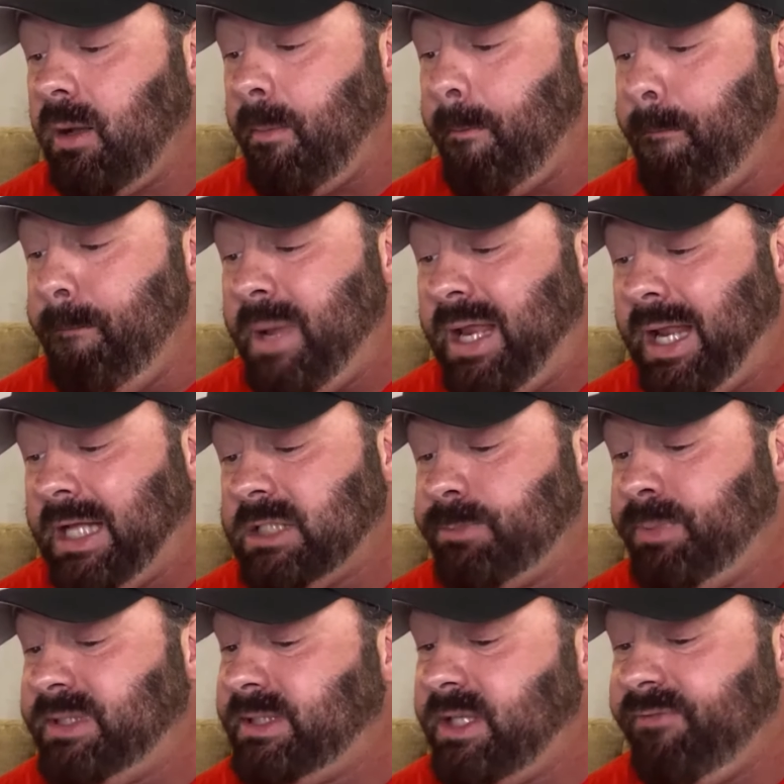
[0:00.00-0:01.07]
meaning
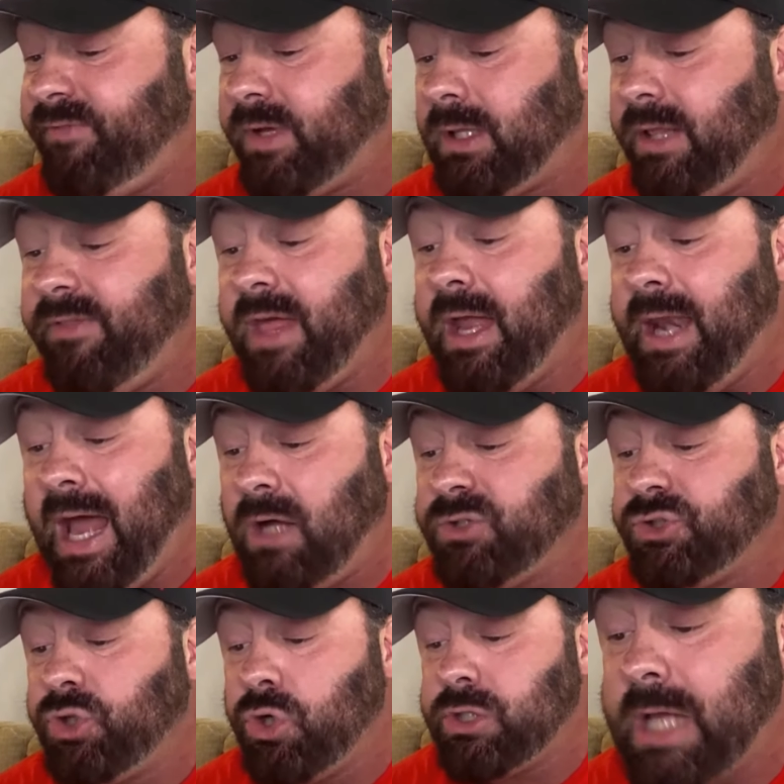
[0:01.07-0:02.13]
specifically the
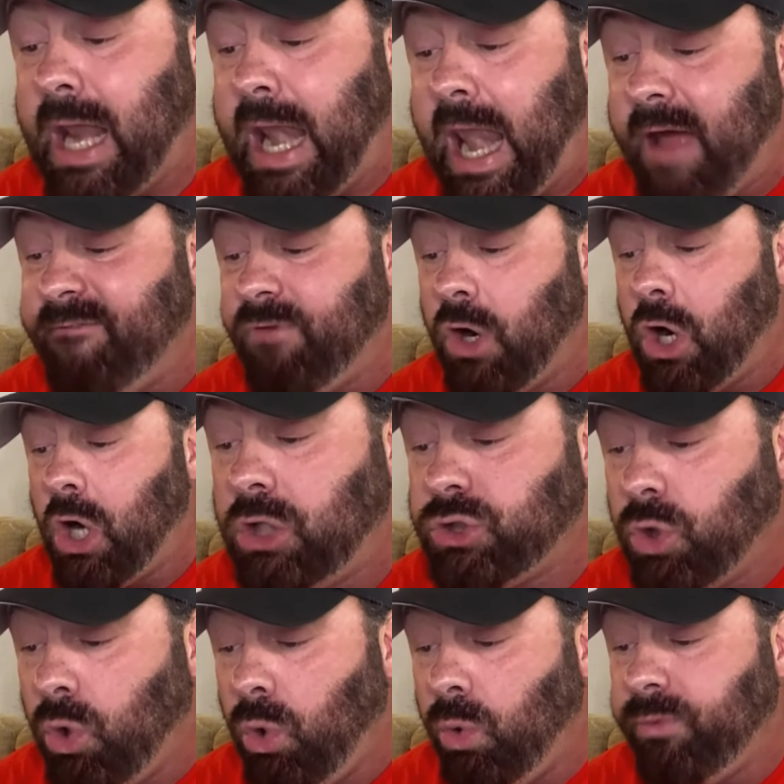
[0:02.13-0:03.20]
announcers, never
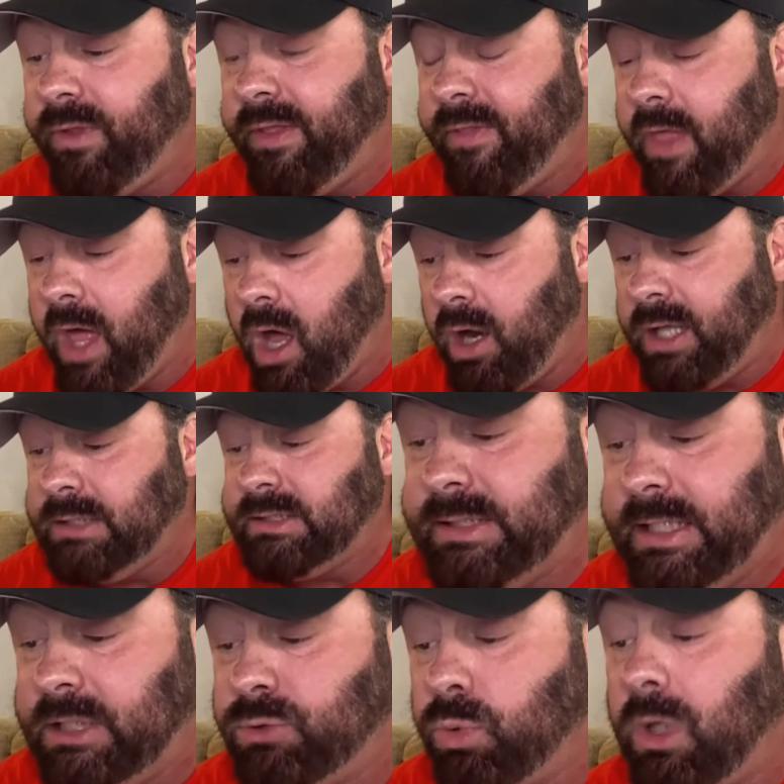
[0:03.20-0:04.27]
told the audience
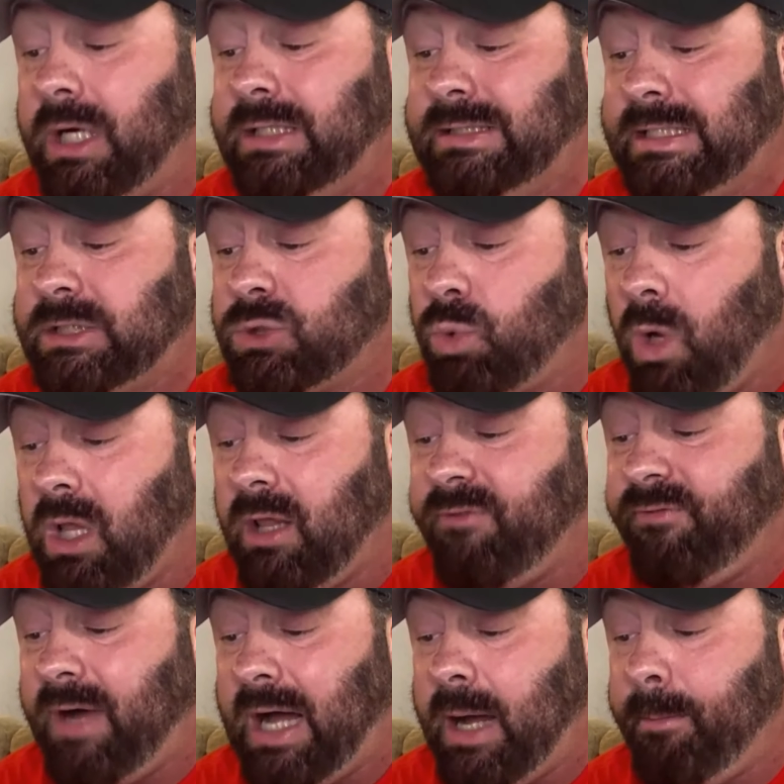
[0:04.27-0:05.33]
these were
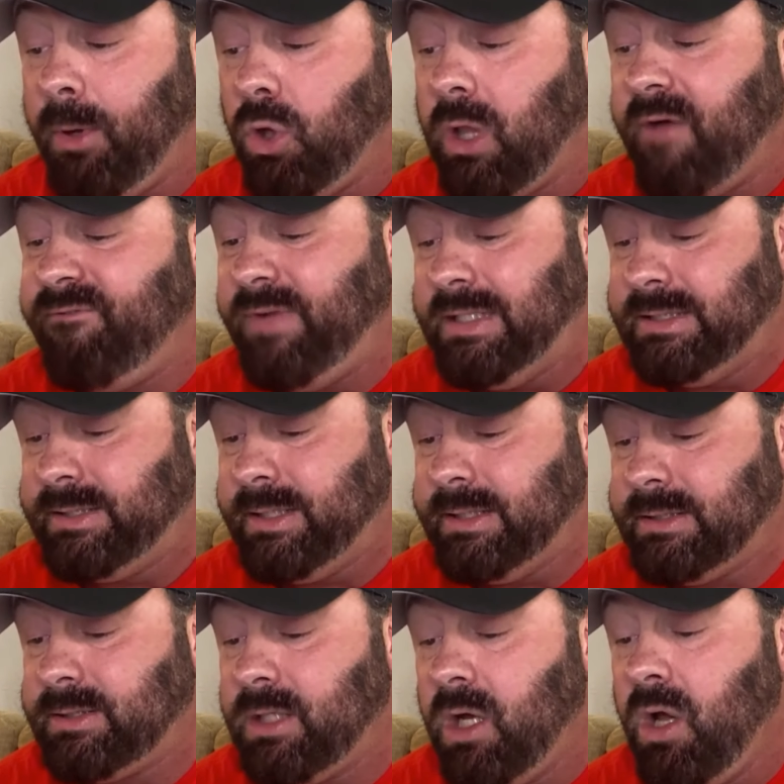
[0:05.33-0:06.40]
disqualifiable
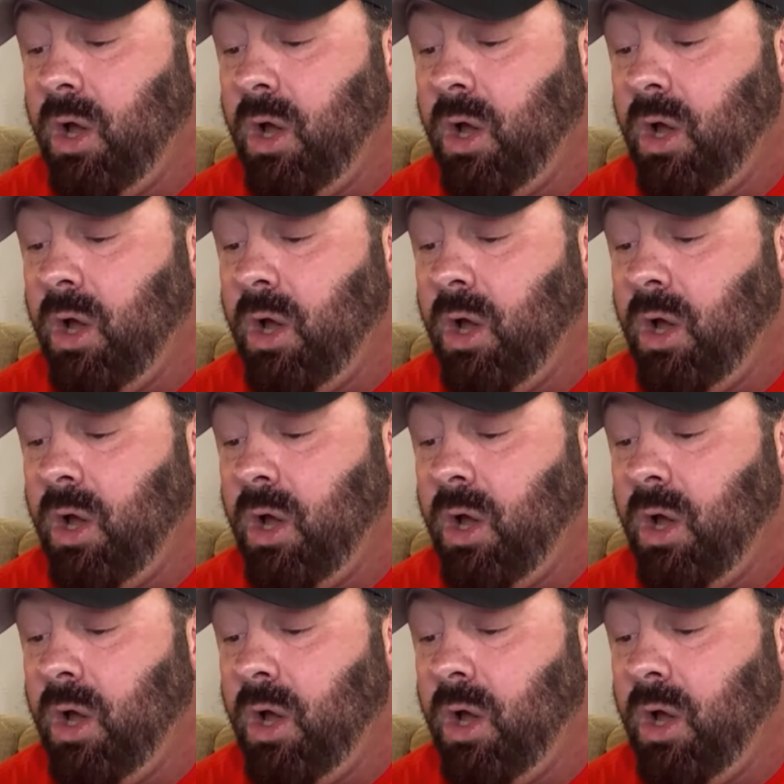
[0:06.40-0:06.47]
offenses.